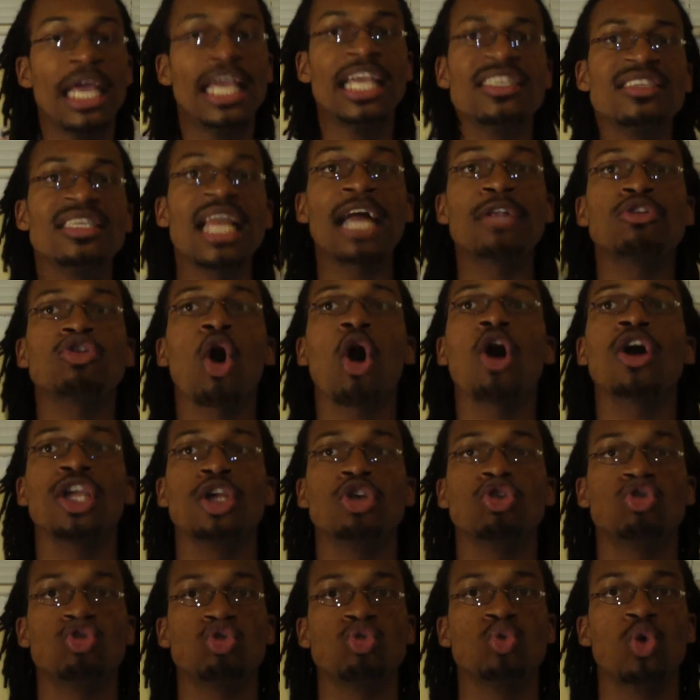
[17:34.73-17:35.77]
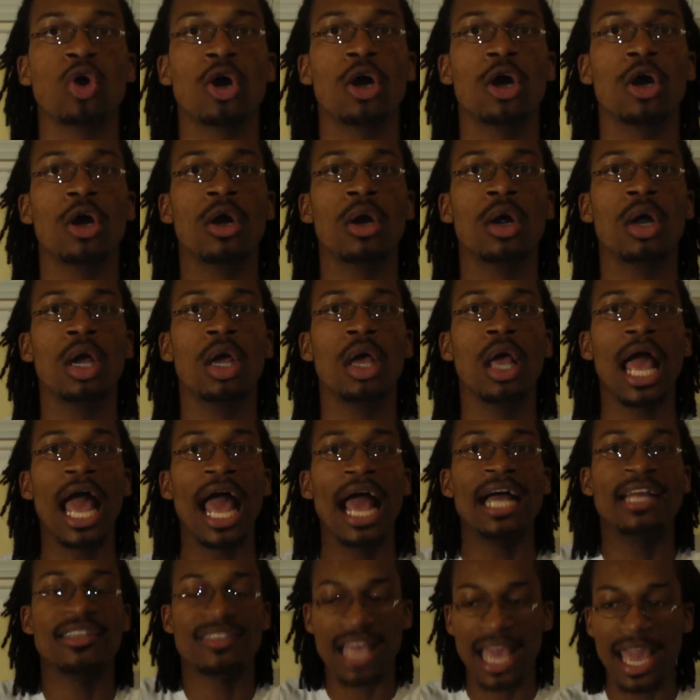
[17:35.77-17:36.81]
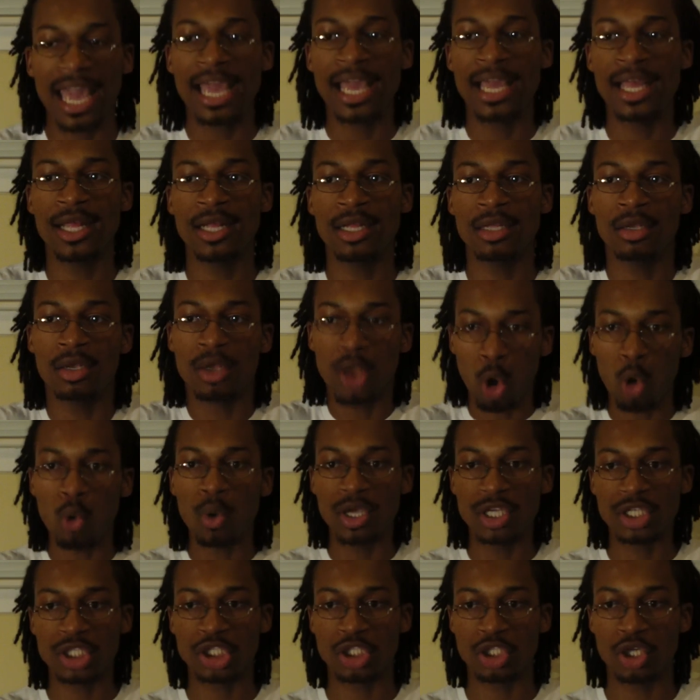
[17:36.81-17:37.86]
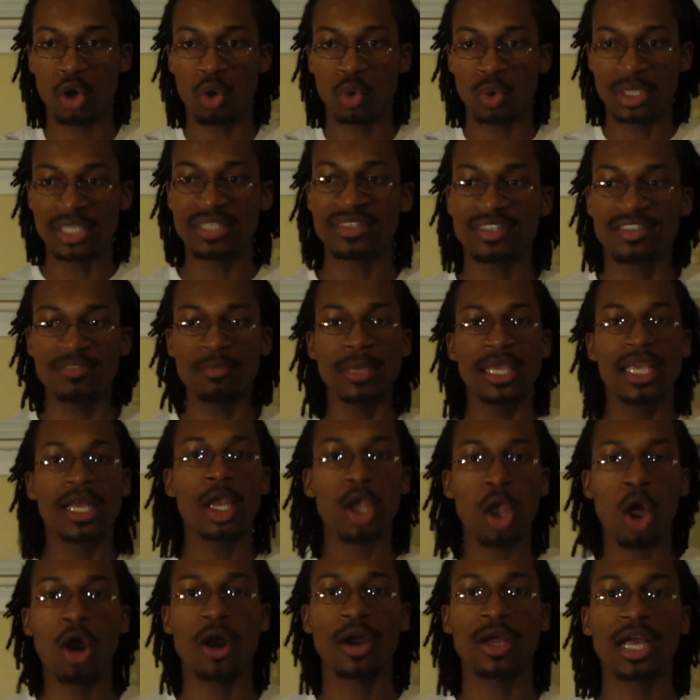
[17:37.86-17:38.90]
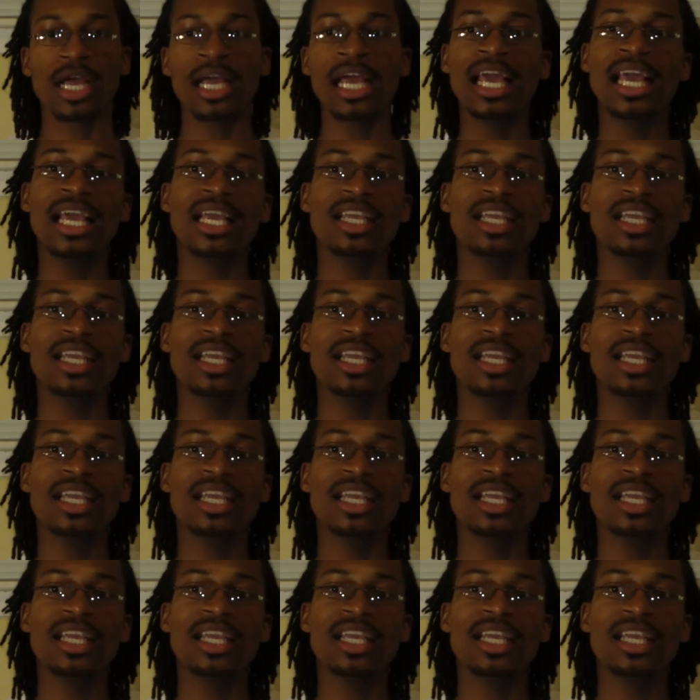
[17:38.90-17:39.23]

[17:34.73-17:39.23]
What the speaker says: He's not talking to her as, "Hey, Lois, you know, this is me, Clark."